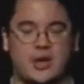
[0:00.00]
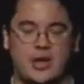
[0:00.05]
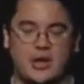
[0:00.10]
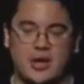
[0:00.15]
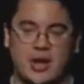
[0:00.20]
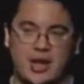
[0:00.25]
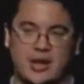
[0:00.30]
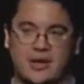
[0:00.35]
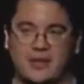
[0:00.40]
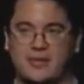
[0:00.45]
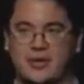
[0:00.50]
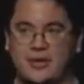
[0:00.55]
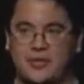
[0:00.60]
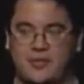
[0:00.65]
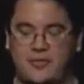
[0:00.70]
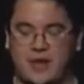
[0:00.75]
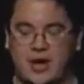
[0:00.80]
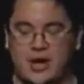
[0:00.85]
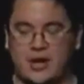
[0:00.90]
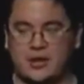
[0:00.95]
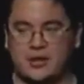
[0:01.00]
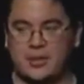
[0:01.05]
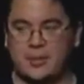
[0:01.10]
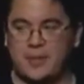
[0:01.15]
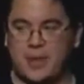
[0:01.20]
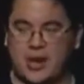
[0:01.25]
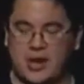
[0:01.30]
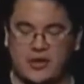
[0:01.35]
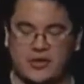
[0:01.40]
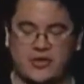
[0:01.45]
you're not giving it a fair
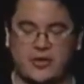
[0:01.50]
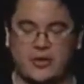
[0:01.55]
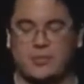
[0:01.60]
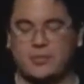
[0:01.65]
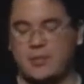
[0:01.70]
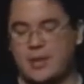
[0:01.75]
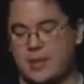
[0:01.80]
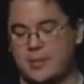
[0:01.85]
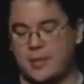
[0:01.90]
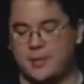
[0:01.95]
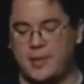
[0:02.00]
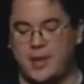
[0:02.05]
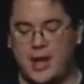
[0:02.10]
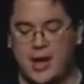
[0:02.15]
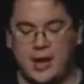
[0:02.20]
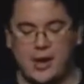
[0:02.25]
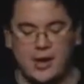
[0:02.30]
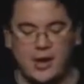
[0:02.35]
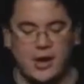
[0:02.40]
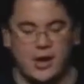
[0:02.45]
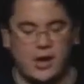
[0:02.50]
comparison, blah, blah, blah.